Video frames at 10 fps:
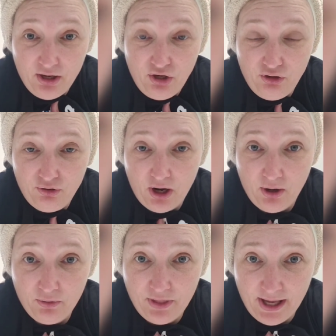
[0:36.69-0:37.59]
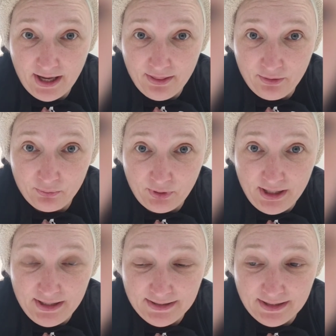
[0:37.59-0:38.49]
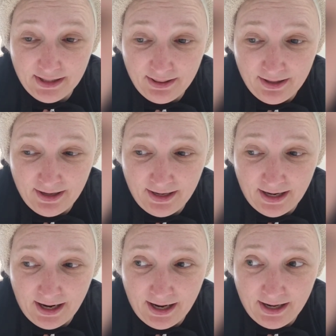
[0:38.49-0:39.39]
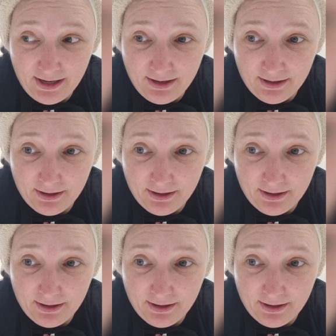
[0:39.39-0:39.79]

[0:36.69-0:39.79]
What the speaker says: you know that the reason that I